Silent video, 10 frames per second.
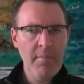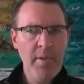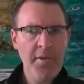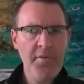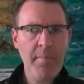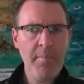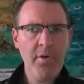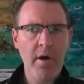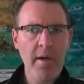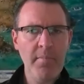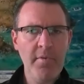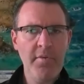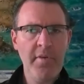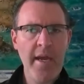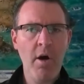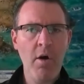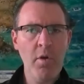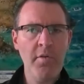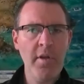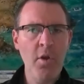Because sometimes
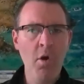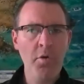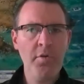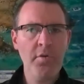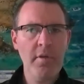stakeholders are not